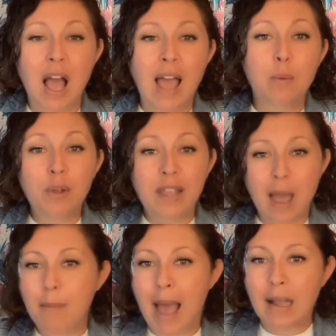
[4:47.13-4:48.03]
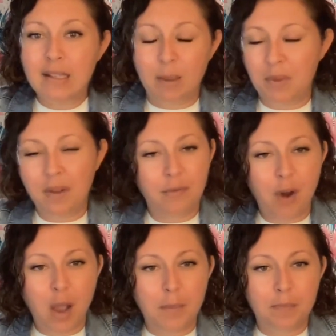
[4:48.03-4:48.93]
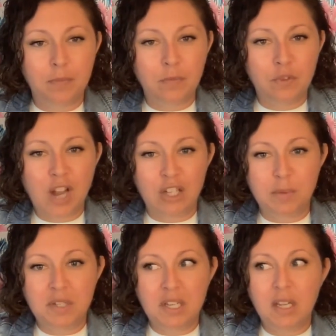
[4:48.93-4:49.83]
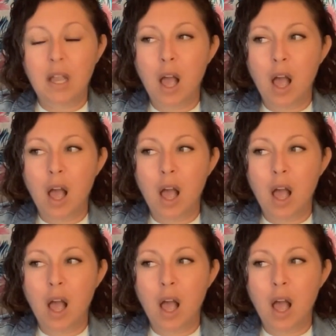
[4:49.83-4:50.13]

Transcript: I will get back something from ChatGPT.